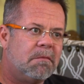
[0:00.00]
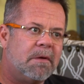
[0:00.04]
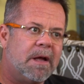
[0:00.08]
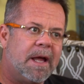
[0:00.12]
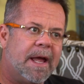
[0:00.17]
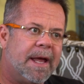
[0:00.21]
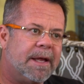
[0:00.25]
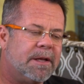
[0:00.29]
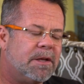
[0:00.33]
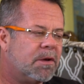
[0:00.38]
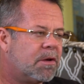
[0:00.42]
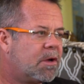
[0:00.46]

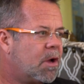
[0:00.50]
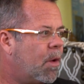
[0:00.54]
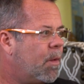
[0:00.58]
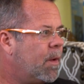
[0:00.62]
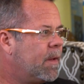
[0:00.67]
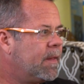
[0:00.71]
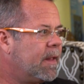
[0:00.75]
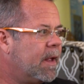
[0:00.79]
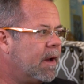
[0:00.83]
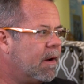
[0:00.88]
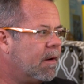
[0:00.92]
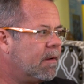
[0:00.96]
and you go
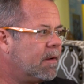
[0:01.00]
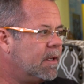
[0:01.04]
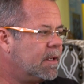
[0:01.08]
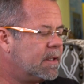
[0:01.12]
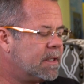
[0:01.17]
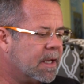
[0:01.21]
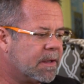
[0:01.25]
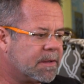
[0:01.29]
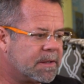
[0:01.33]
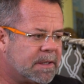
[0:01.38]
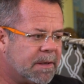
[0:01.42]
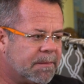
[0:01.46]
in there, you
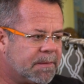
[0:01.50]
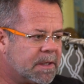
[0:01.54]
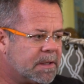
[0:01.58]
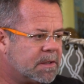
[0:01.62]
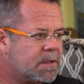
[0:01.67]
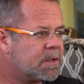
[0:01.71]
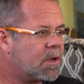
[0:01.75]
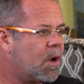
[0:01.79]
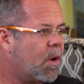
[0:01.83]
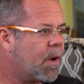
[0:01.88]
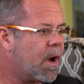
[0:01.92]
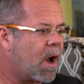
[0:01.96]
tell
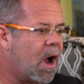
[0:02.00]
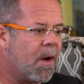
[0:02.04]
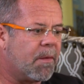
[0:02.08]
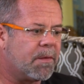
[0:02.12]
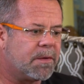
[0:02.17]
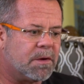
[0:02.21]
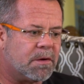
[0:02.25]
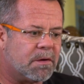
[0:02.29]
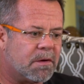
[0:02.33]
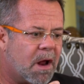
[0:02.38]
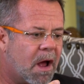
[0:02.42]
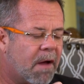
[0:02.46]
something's going on with
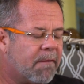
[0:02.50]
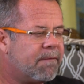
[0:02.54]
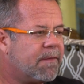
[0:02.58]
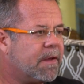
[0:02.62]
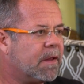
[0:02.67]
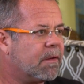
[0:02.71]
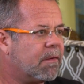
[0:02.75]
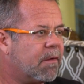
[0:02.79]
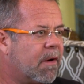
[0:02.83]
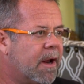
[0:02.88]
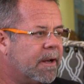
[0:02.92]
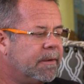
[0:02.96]
you, you're not
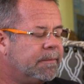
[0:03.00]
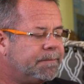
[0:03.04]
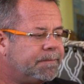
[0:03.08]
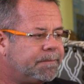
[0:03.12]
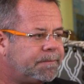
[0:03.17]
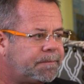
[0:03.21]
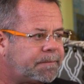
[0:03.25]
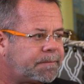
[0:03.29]
feeling right.